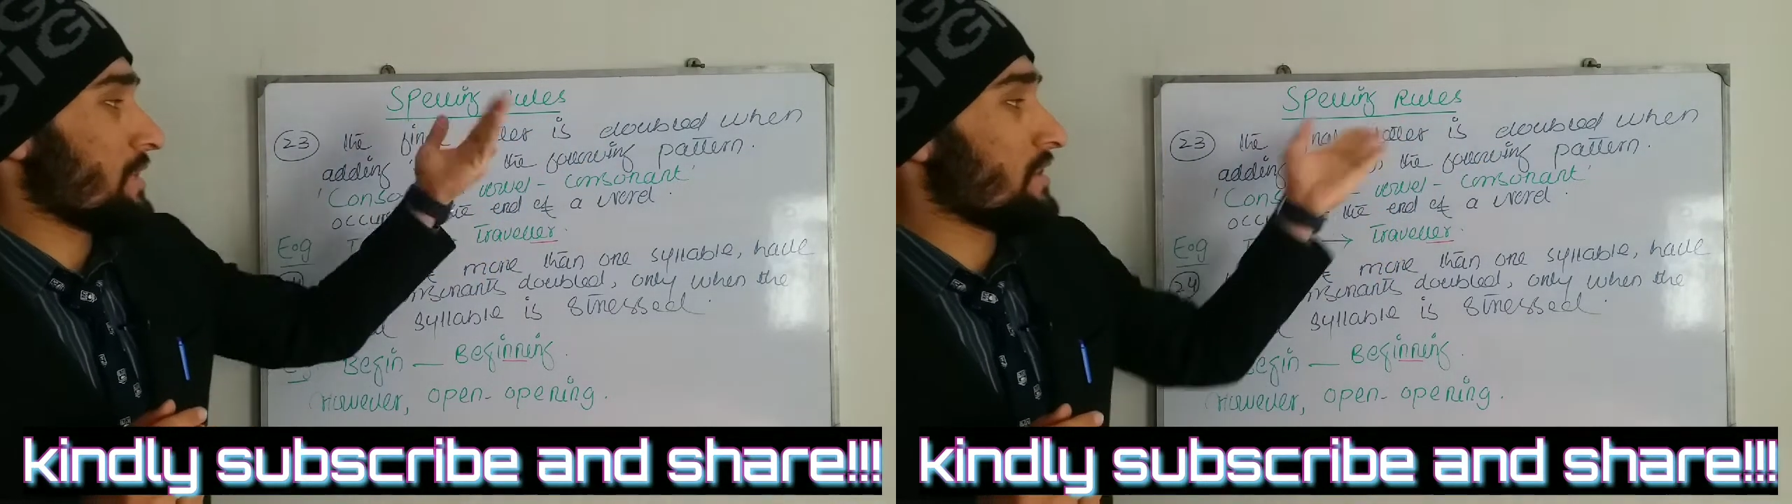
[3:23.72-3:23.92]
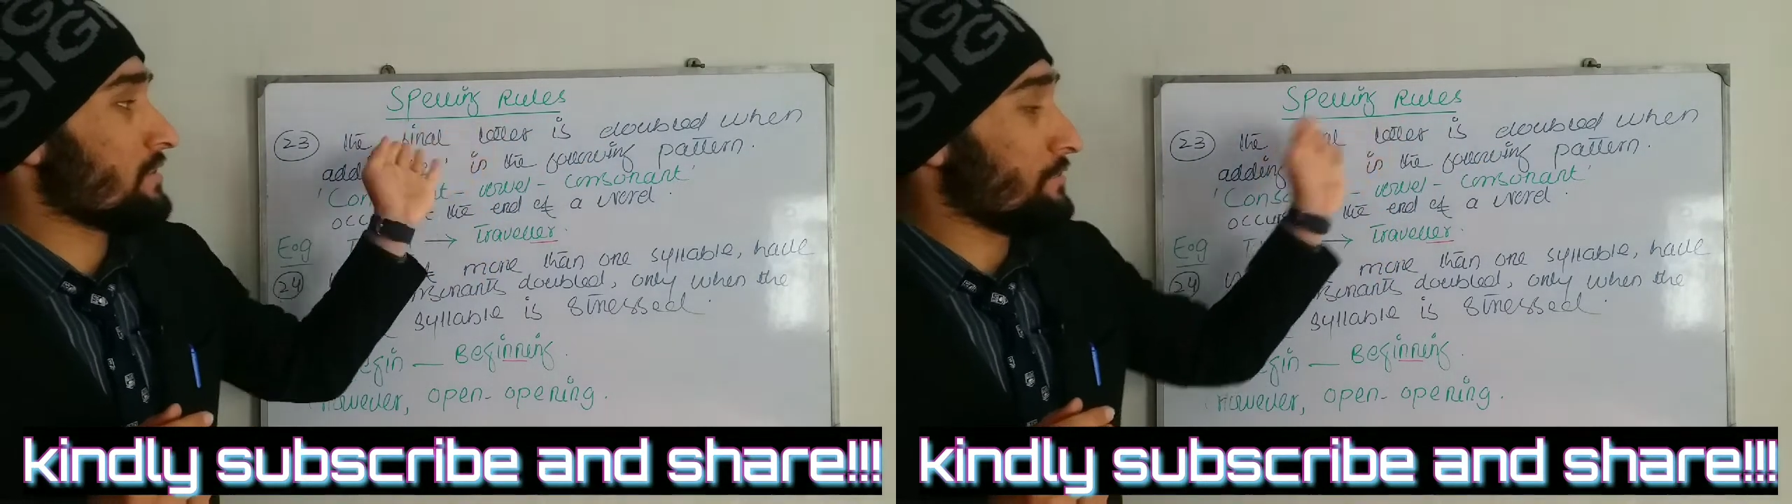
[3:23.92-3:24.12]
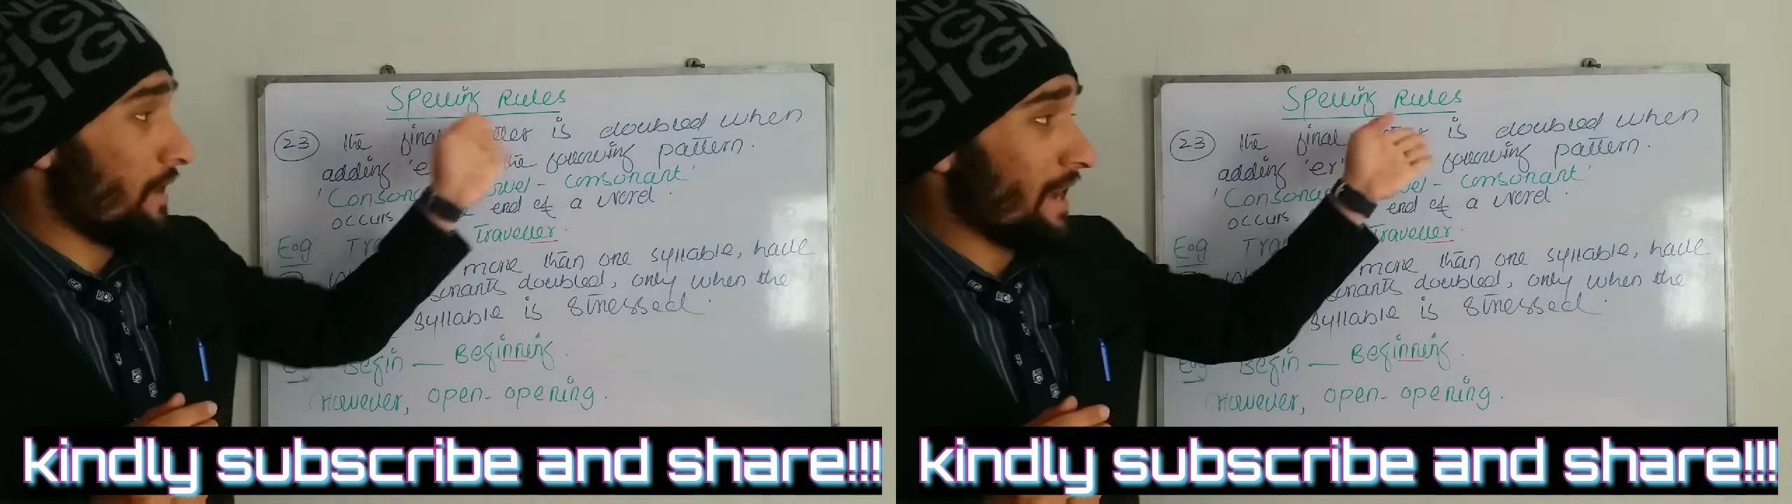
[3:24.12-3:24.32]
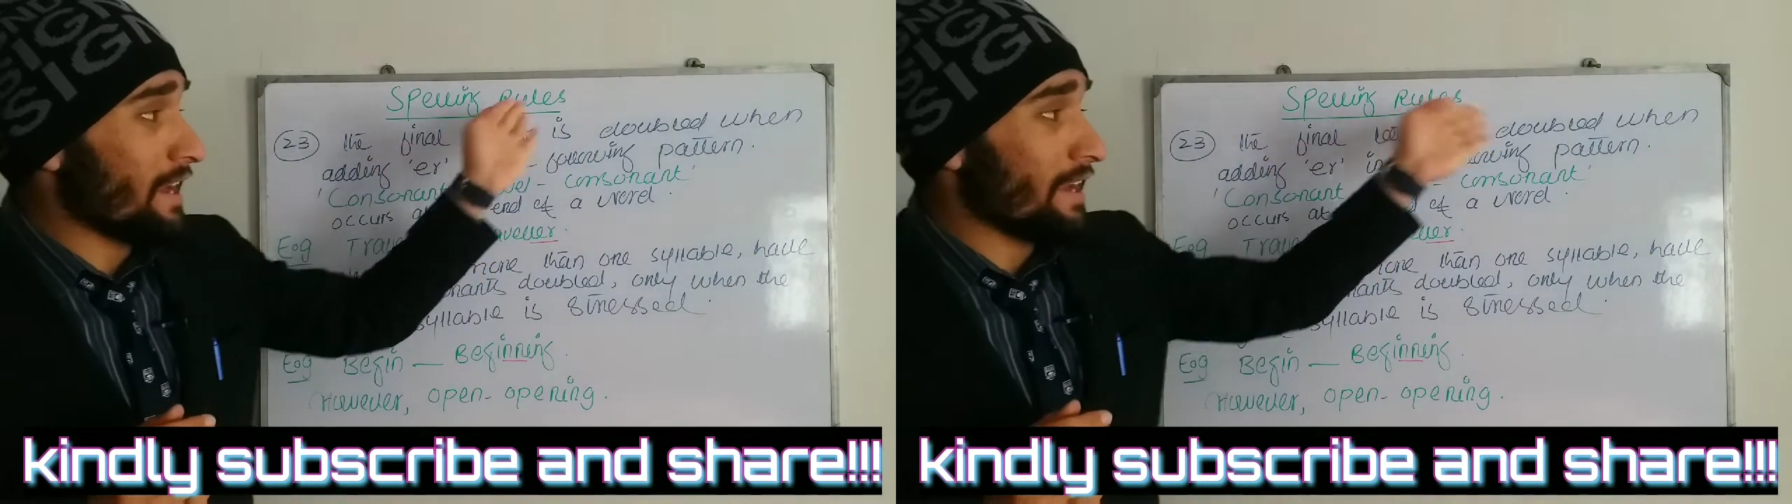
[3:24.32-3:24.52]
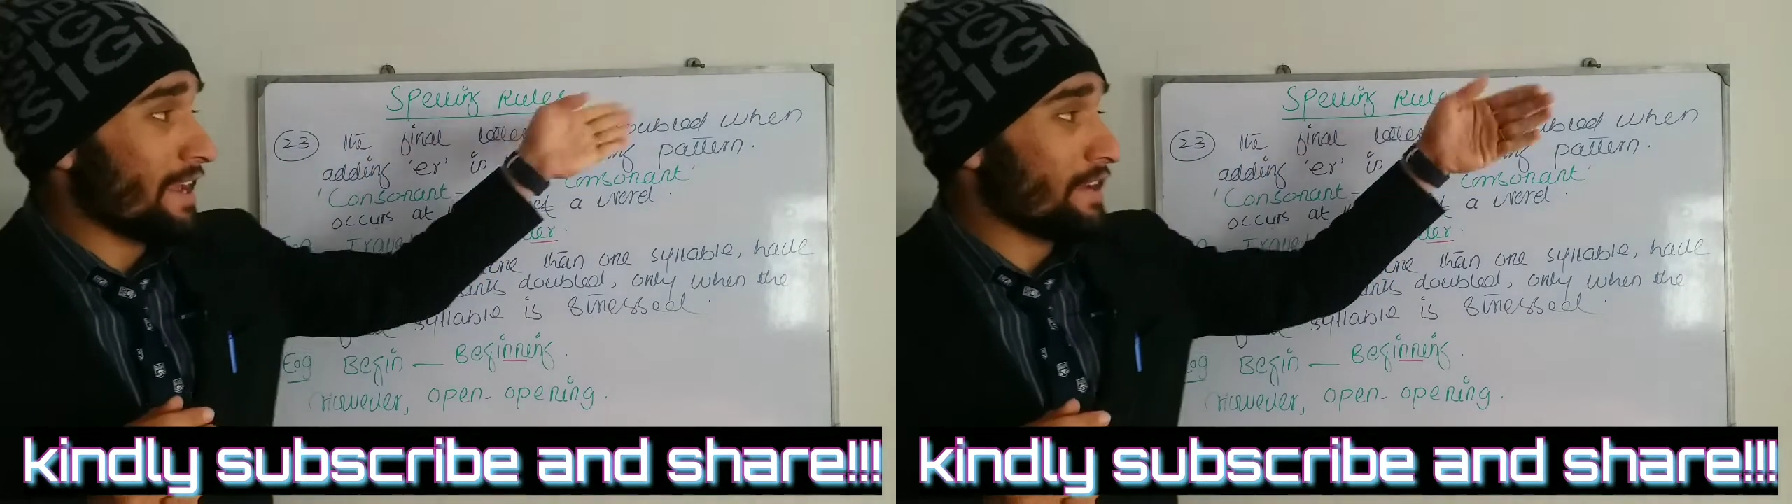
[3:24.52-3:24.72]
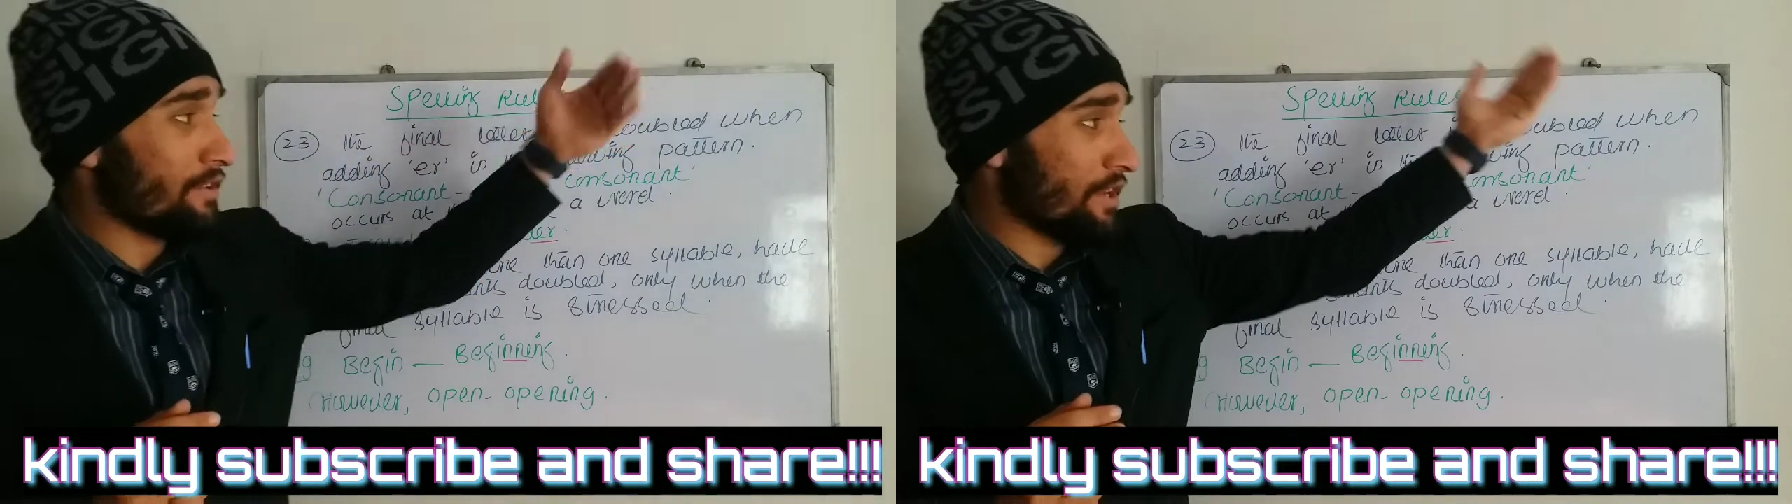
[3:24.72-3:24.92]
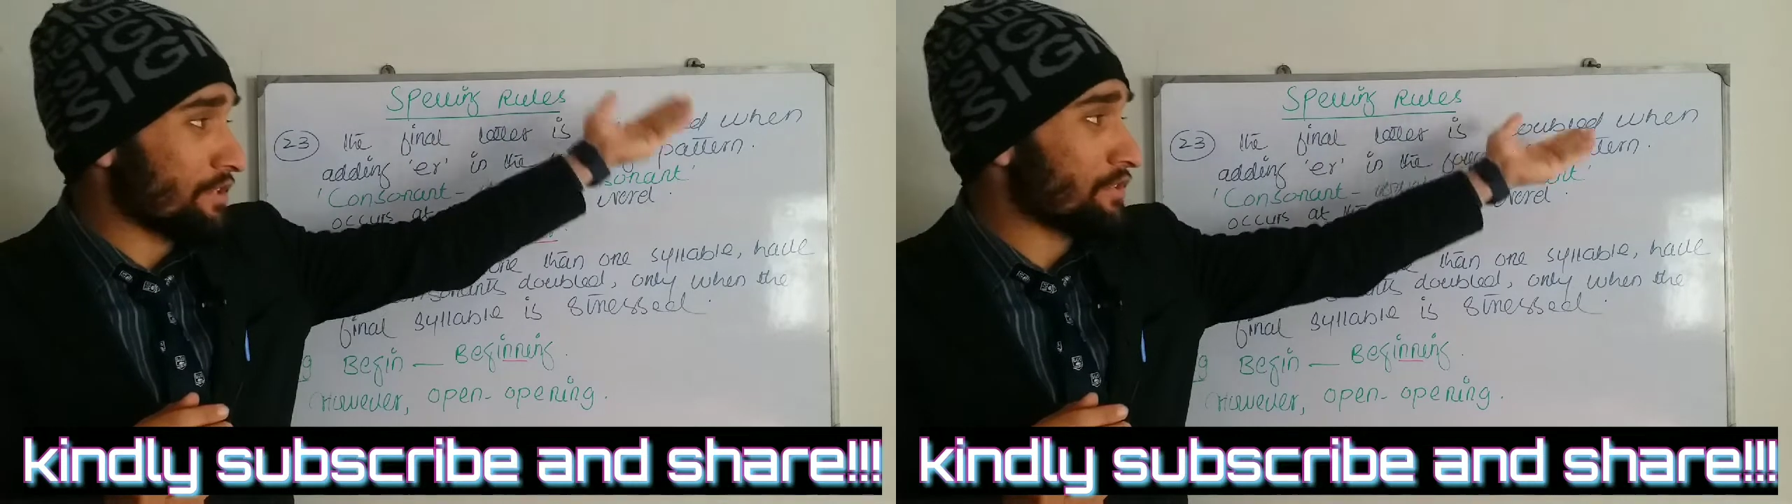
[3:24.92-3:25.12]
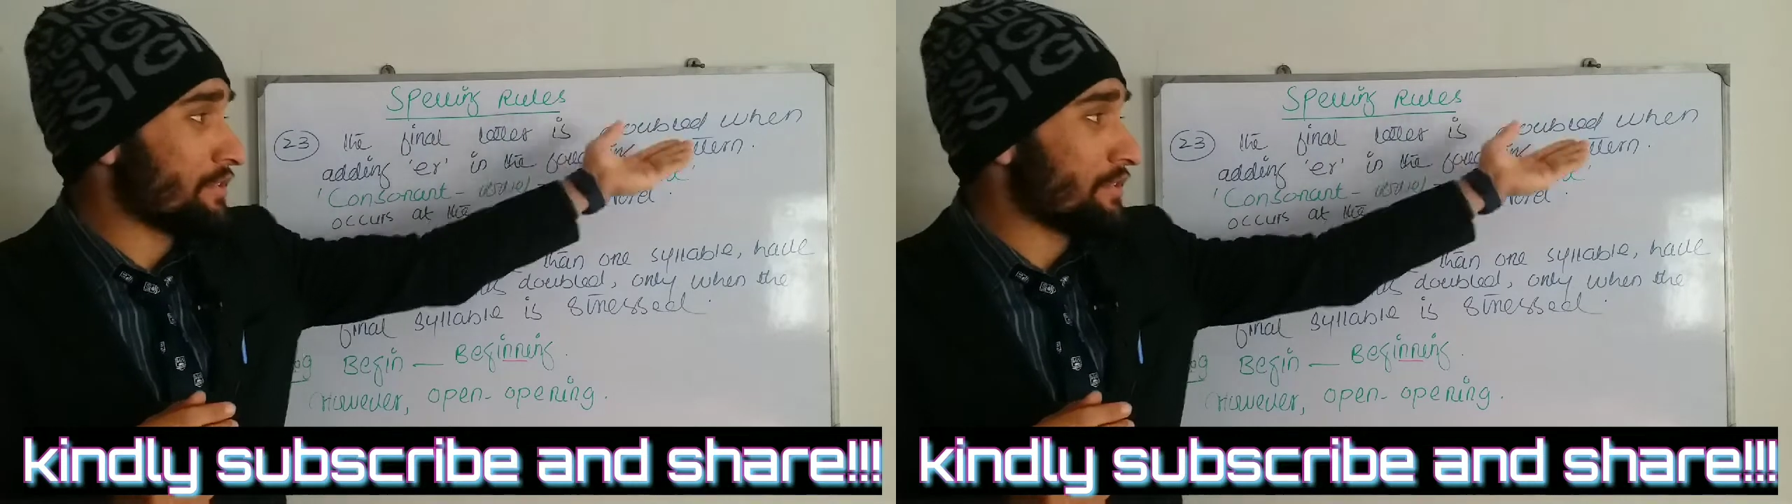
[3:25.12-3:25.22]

me, the final letter is